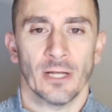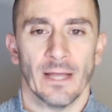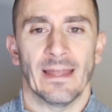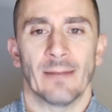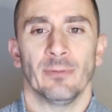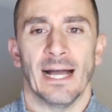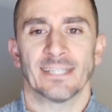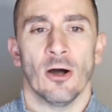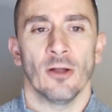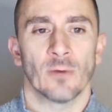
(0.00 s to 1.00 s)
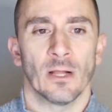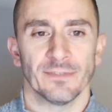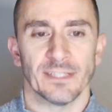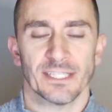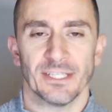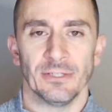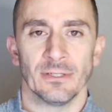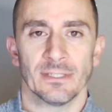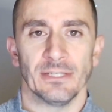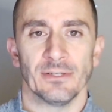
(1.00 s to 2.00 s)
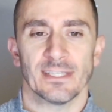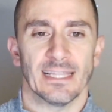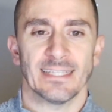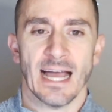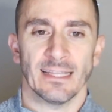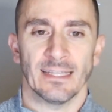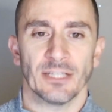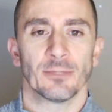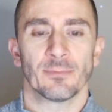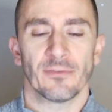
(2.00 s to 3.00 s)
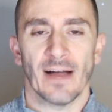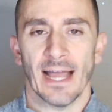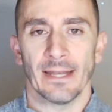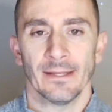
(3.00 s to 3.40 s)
and then apply it to all the relevant SKUs using the dial-in that you provide.